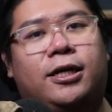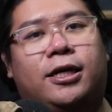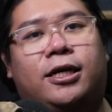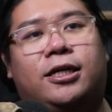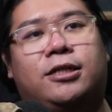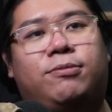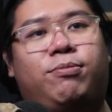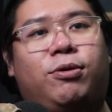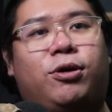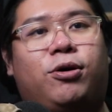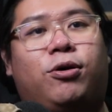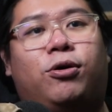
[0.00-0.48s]

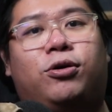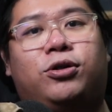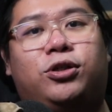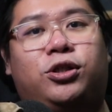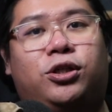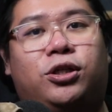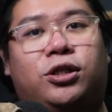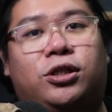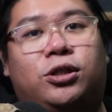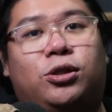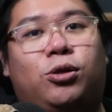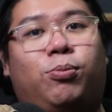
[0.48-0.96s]
is because
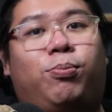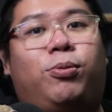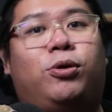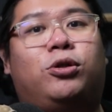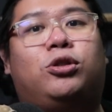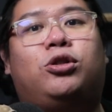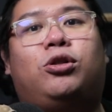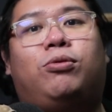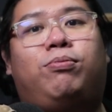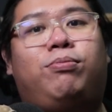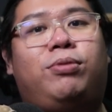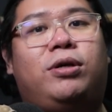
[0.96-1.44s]
she's
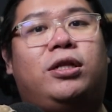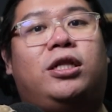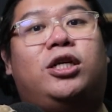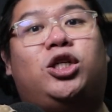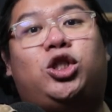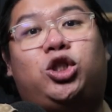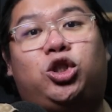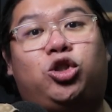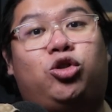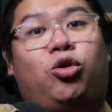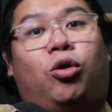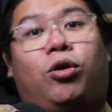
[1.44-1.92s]
supposed to be the
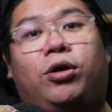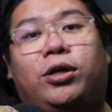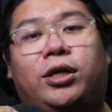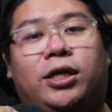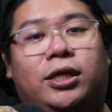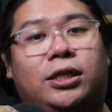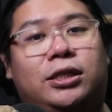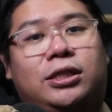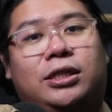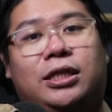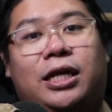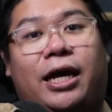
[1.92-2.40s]

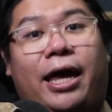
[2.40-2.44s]
strongest,